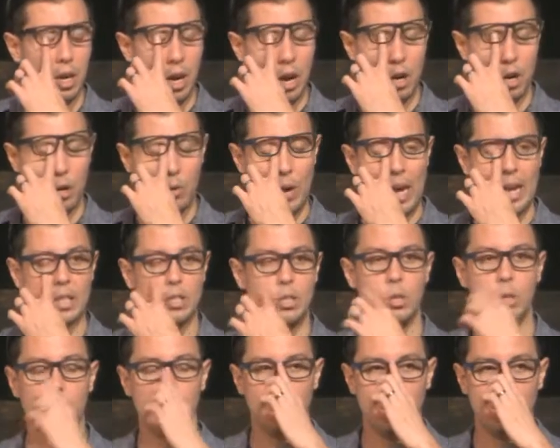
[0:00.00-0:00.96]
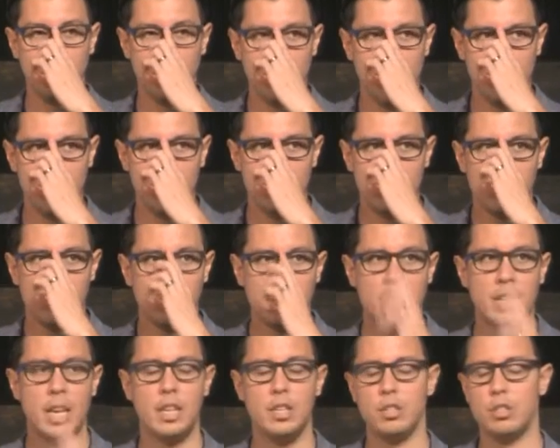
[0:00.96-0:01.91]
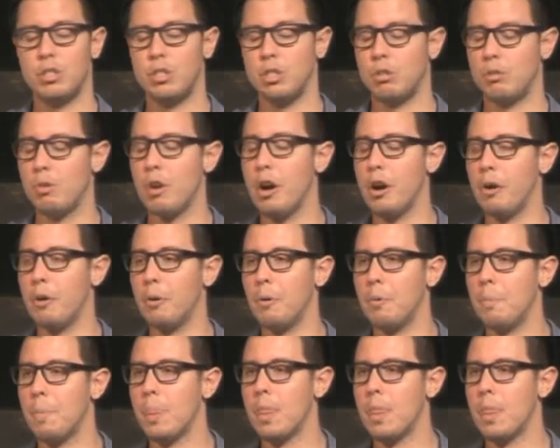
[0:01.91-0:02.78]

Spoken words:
our gratitude will not tend to grow.